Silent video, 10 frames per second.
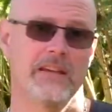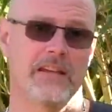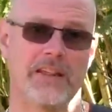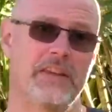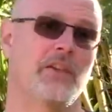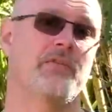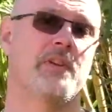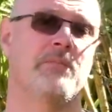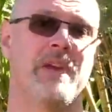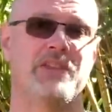Nothing of
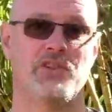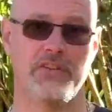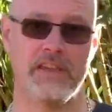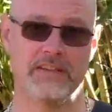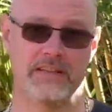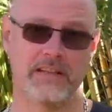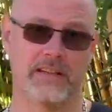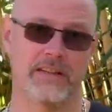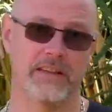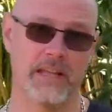the major things,
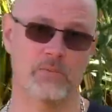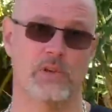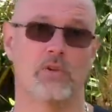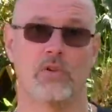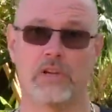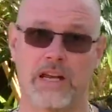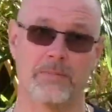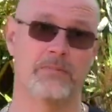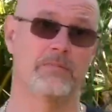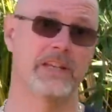that will all
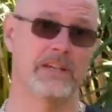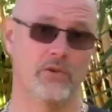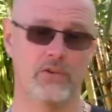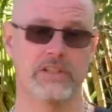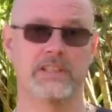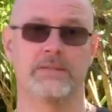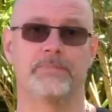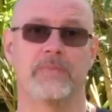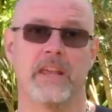come in August,